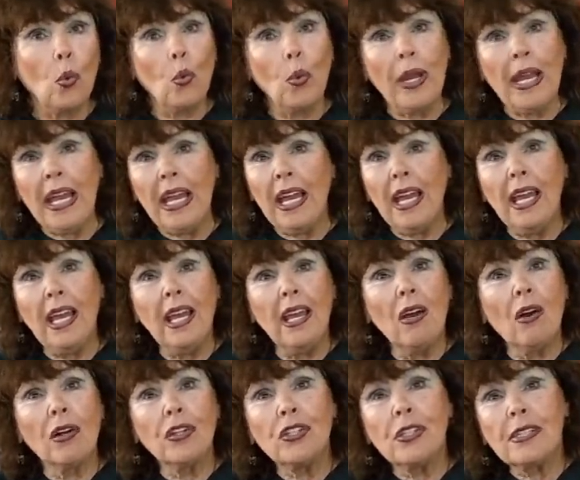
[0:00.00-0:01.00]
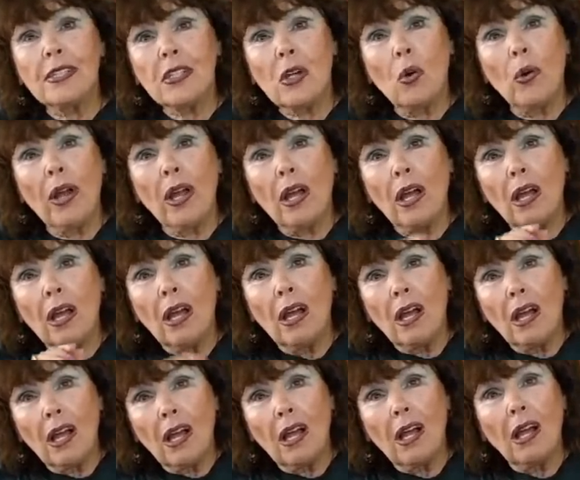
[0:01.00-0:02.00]
We are just going,
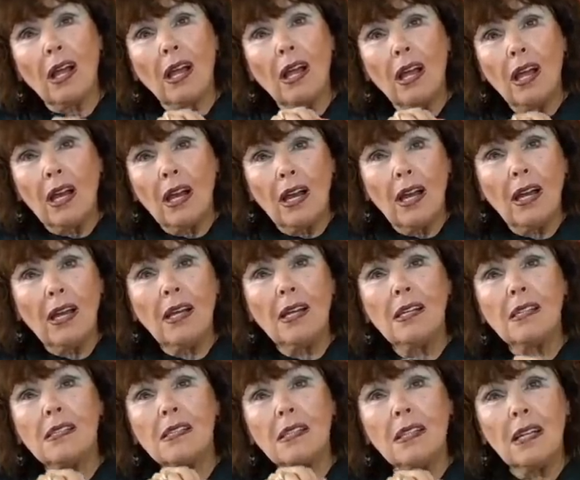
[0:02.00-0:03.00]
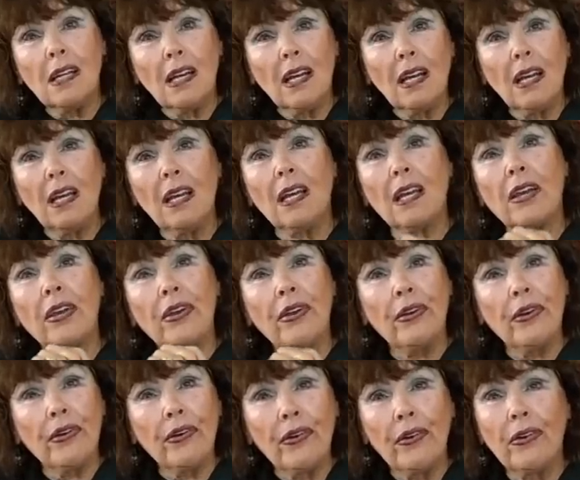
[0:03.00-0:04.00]
isn't he
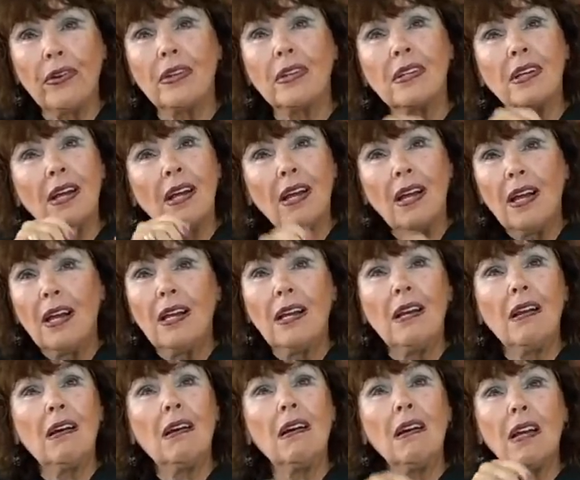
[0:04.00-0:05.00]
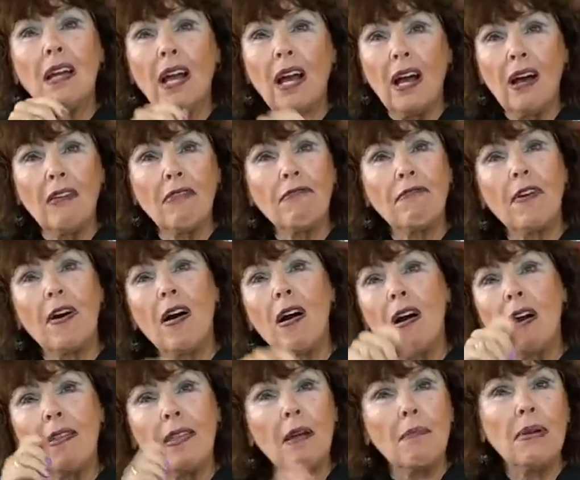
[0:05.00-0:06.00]
cute? Look how
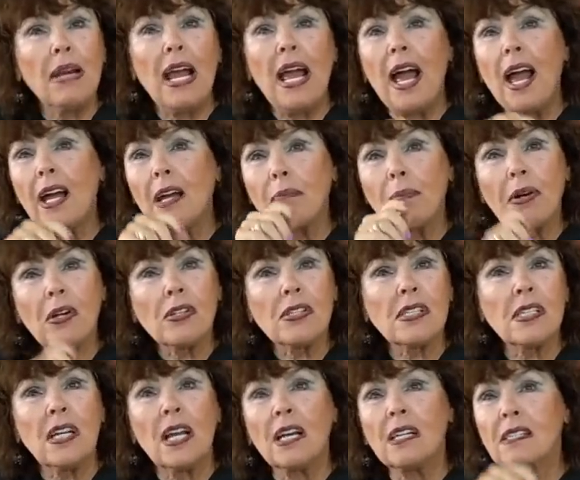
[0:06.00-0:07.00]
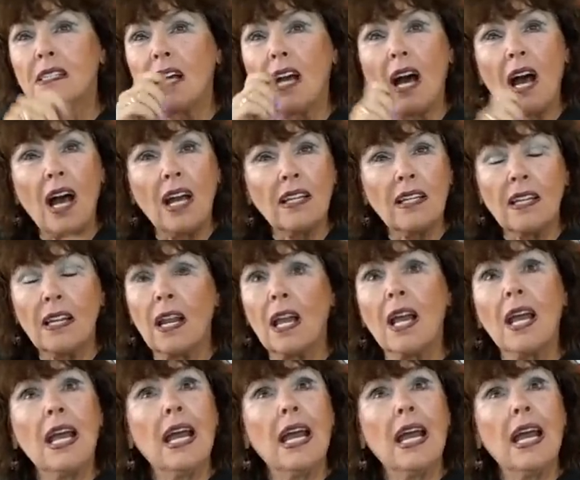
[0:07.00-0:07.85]
far the black person has gotten.